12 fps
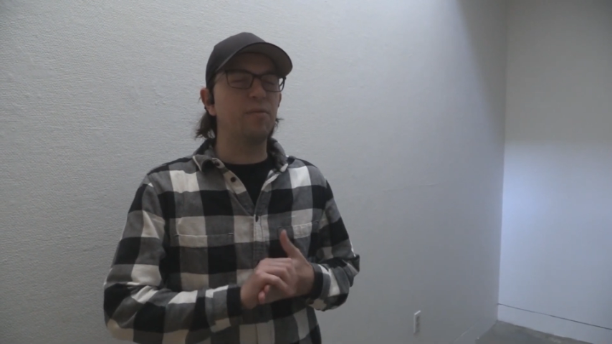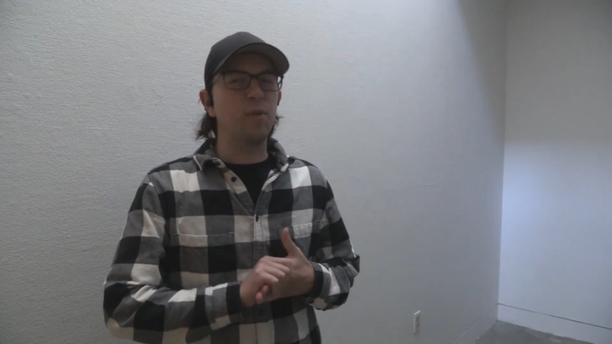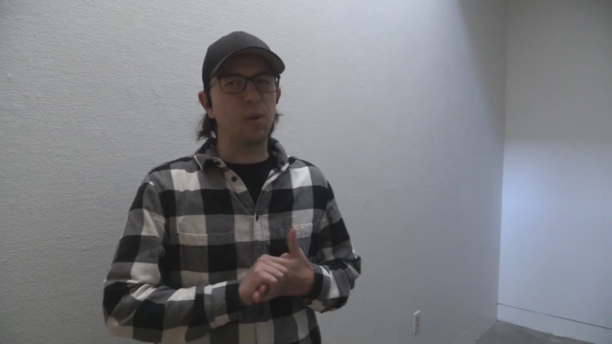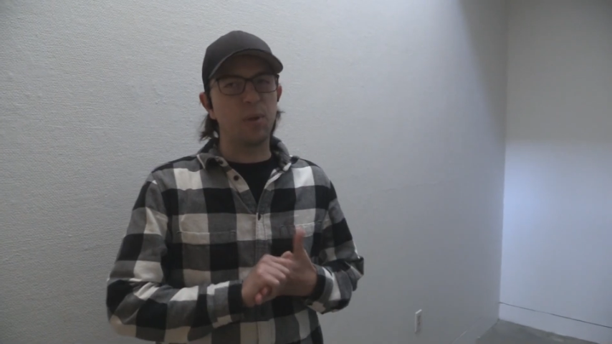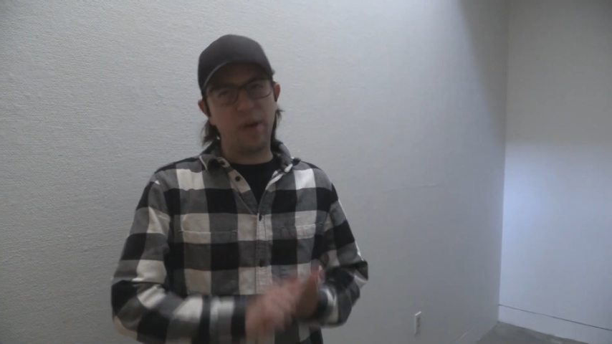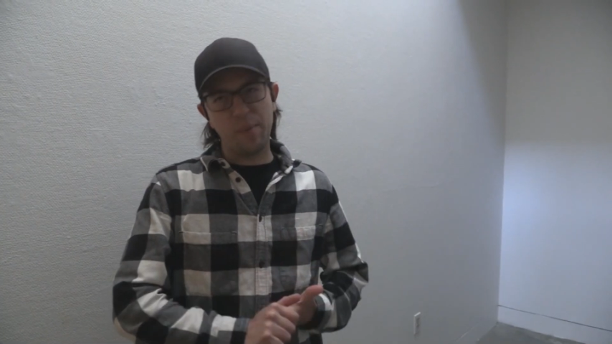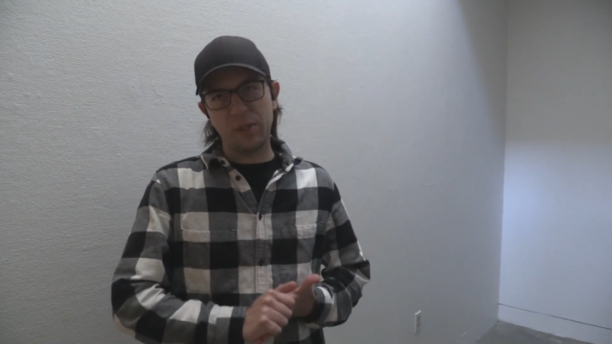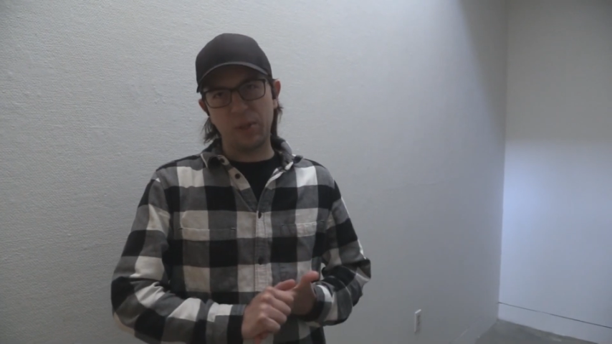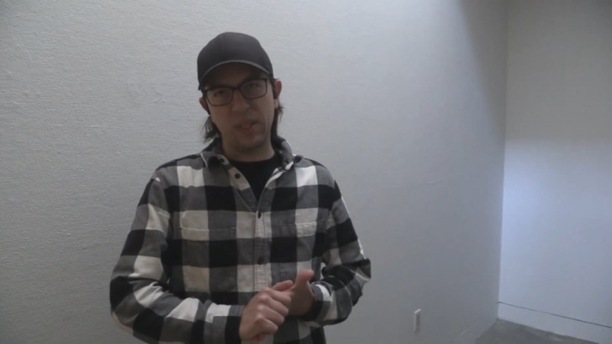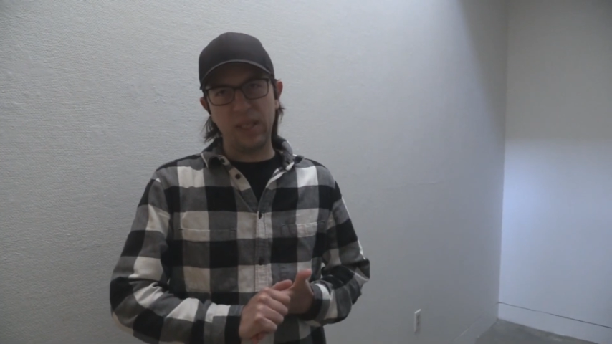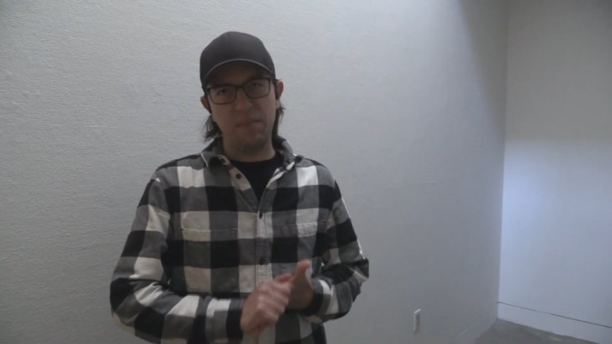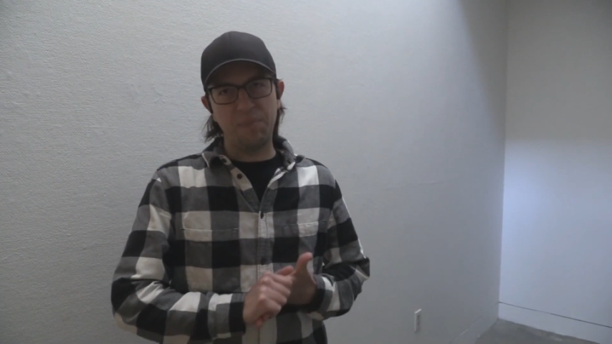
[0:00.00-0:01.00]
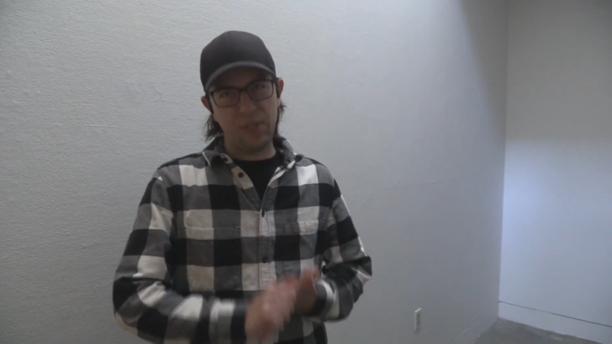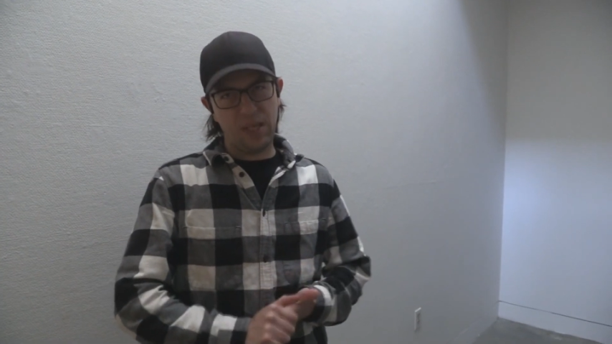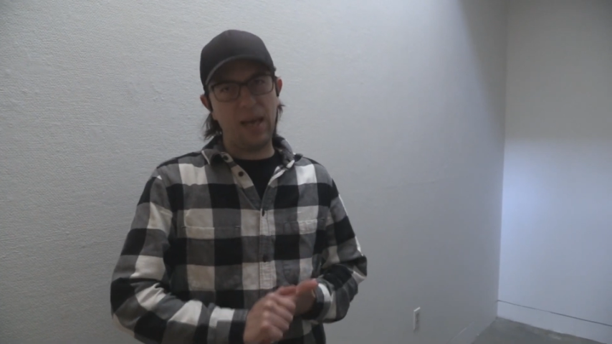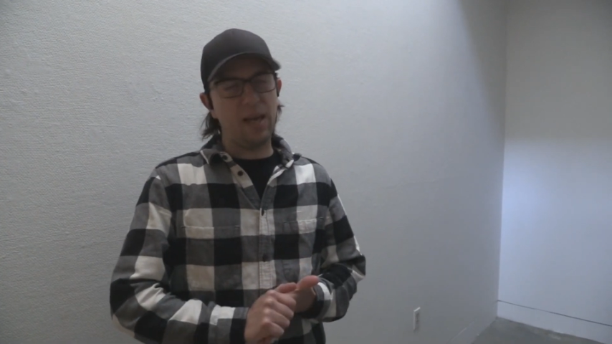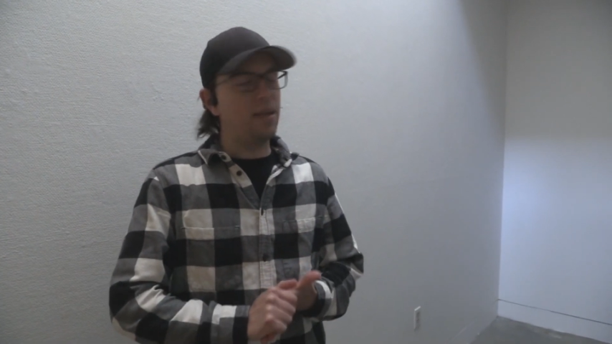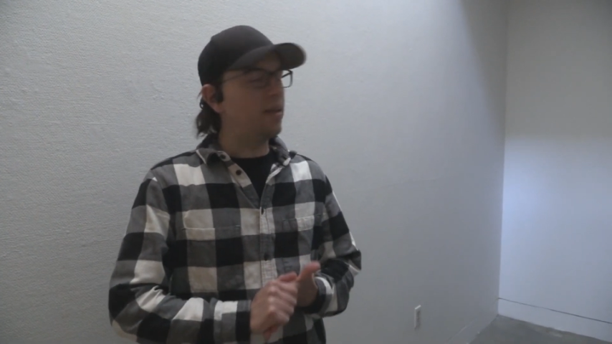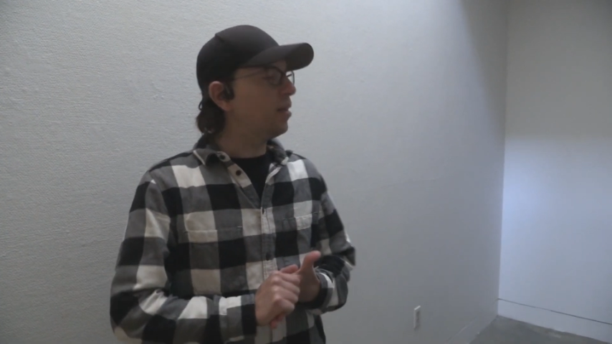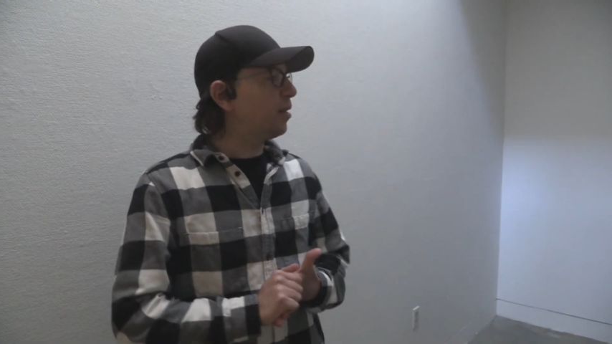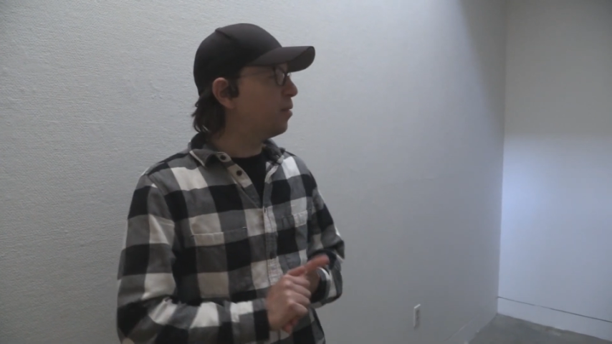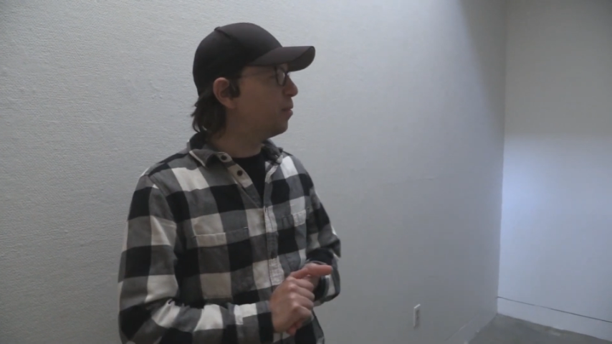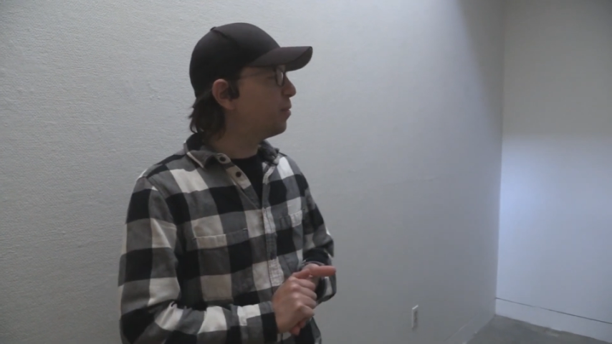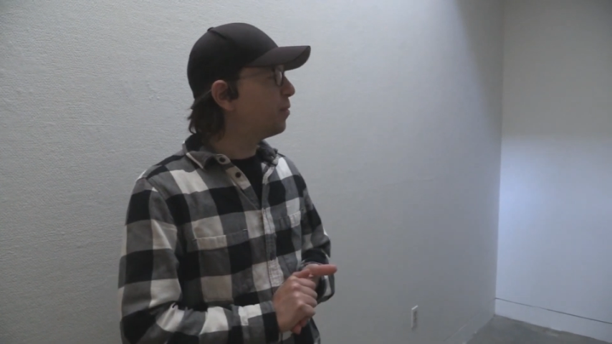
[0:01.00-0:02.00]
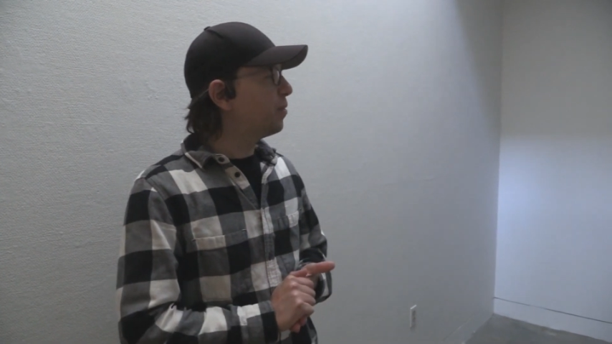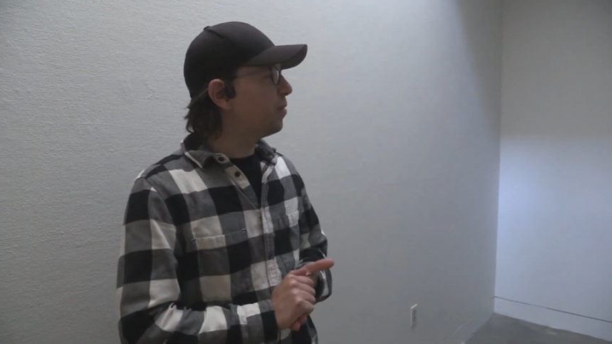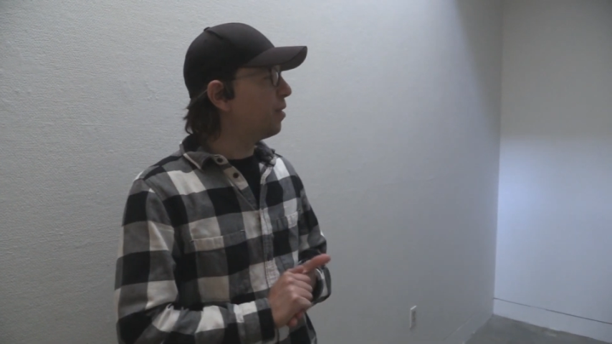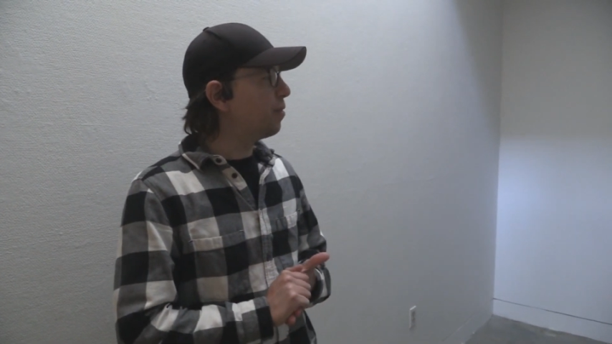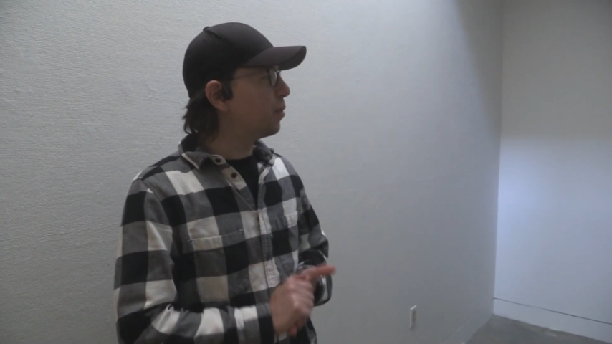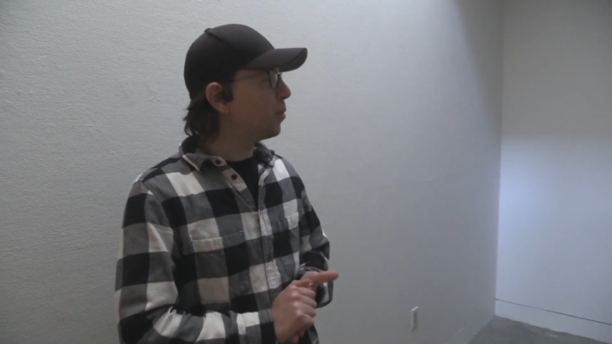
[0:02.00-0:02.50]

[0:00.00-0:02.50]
photogrammetry scan of